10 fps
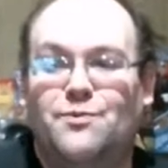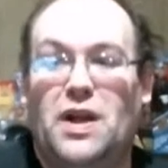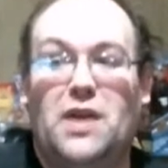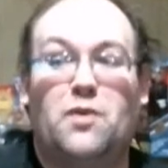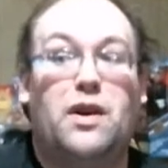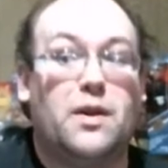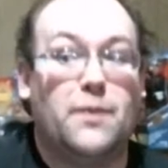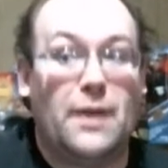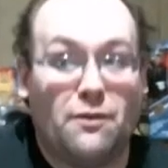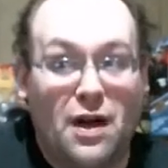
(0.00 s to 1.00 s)
anyone on the
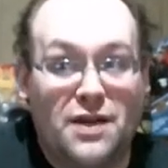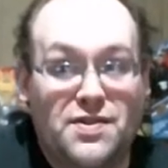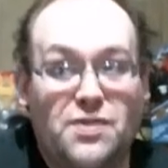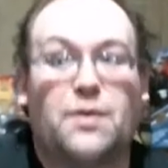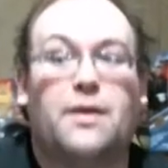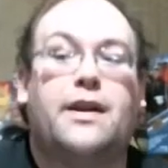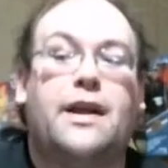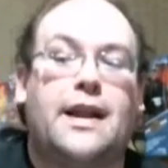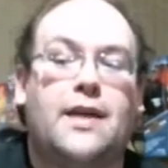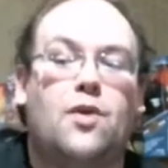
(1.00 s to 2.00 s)
main roster, probably
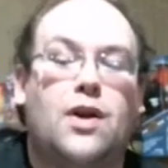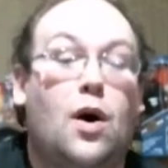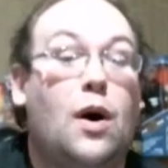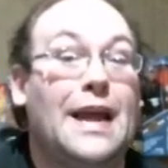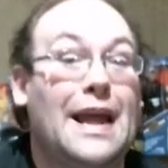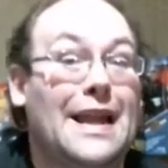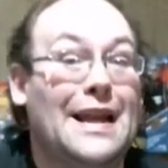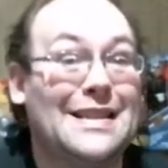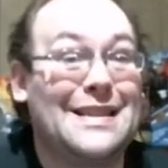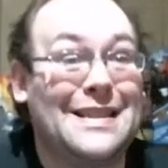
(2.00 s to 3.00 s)
not anyone on
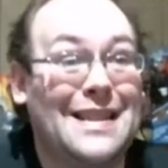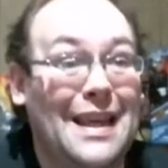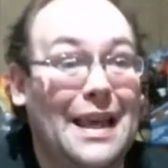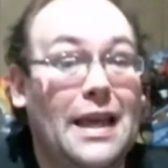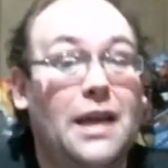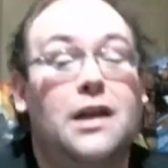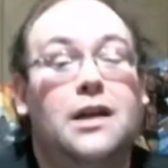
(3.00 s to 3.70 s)
NXT.